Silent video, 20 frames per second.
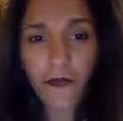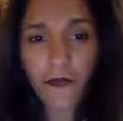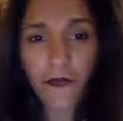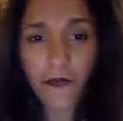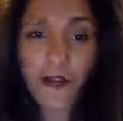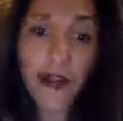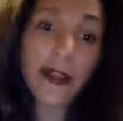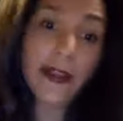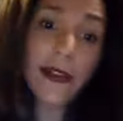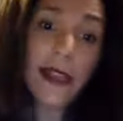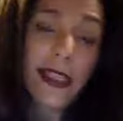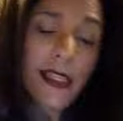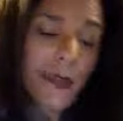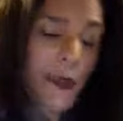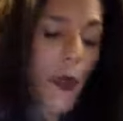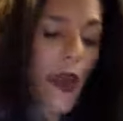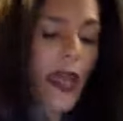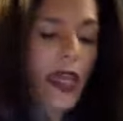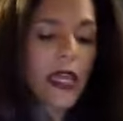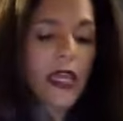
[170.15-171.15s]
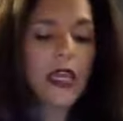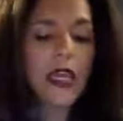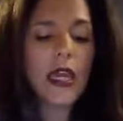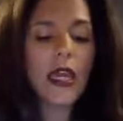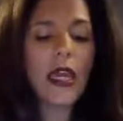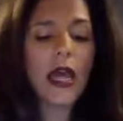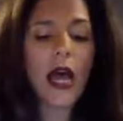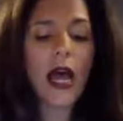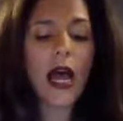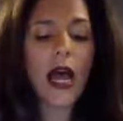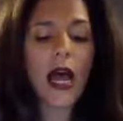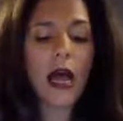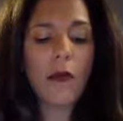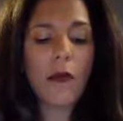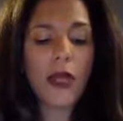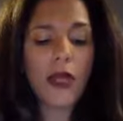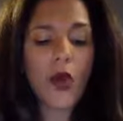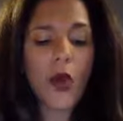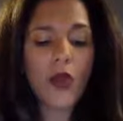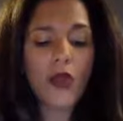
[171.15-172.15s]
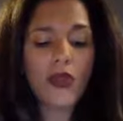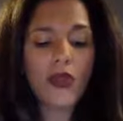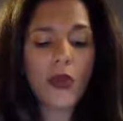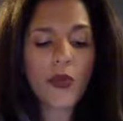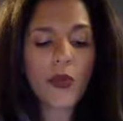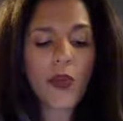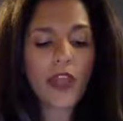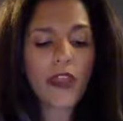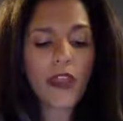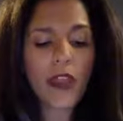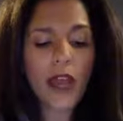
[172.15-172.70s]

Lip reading: feel this way, and also with